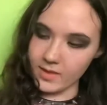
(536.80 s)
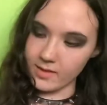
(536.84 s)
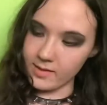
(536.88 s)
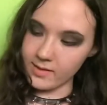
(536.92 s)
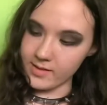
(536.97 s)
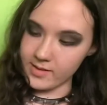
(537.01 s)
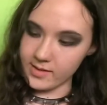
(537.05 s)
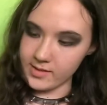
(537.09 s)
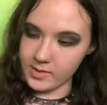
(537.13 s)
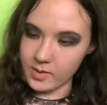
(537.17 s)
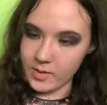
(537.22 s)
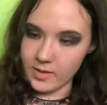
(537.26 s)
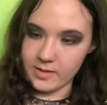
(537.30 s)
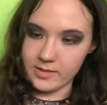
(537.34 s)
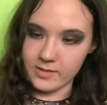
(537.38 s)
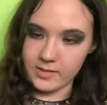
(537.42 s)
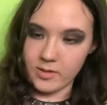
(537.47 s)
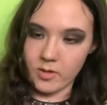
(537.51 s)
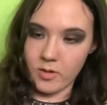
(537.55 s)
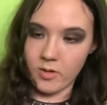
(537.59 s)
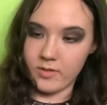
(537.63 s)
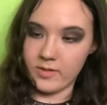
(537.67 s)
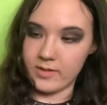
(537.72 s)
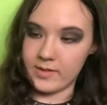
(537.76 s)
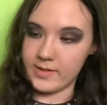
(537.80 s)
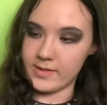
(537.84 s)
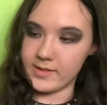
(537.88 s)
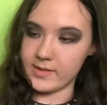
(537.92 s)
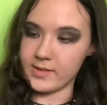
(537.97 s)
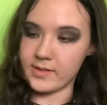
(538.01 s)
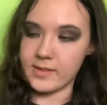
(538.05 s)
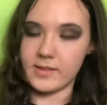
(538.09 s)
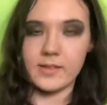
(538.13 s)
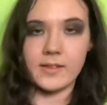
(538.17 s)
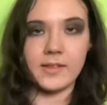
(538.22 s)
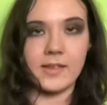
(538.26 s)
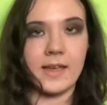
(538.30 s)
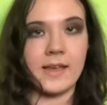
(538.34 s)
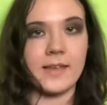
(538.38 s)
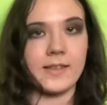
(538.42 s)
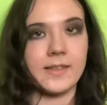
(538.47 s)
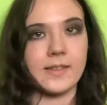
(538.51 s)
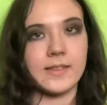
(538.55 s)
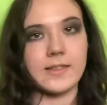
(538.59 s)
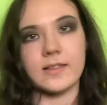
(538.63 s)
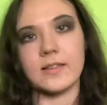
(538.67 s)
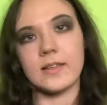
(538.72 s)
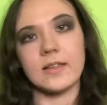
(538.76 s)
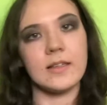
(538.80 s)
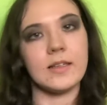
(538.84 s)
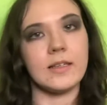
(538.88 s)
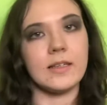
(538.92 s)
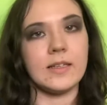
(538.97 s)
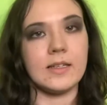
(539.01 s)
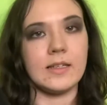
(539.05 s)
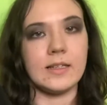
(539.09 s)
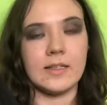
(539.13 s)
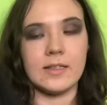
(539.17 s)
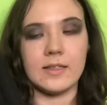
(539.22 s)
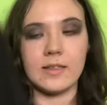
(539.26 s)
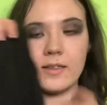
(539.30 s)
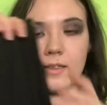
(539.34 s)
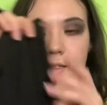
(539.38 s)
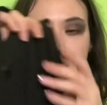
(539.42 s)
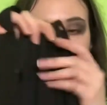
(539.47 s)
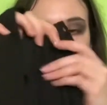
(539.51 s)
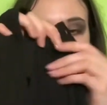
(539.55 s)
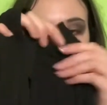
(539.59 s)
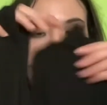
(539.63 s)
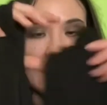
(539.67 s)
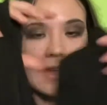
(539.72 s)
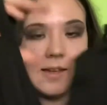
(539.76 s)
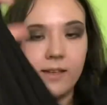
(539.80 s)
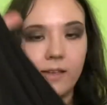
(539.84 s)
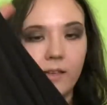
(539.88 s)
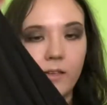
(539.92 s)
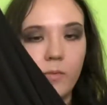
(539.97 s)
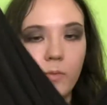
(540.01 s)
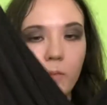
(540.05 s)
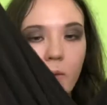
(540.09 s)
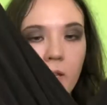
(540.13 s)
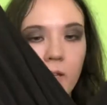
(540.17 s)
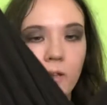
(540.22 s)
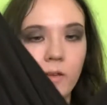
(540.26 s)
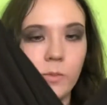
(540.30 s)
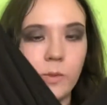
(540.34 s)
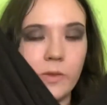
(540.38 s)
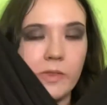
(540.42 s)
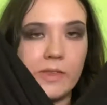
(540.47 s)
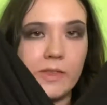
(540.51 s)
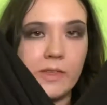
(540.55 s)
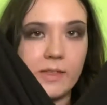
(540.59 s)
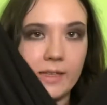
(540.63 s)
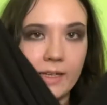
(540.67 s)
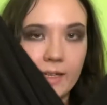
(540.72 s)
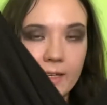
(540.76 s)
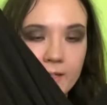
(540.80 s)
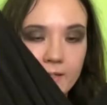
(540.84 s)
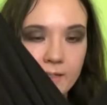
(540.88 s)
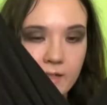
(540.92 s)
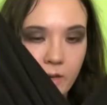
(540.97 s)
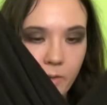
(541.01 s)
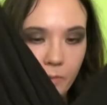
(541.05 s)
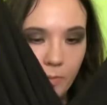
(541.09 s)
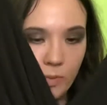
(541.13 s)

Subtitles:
So it's got this nice satin bit with the lace up,